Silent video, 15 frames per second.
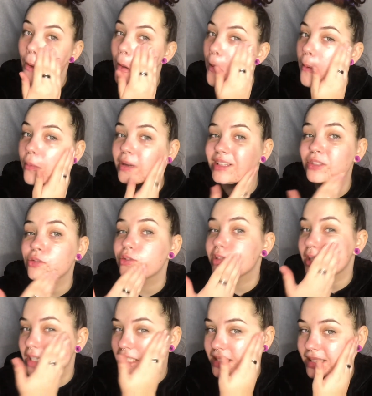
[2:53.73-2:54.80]
when it's under your
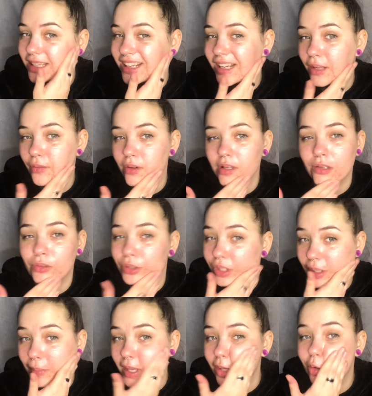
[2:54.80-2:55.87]
skin, under your
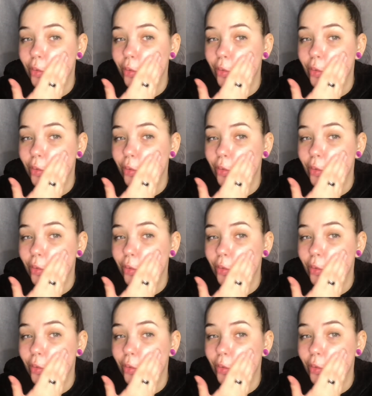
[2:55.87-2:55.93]
makeup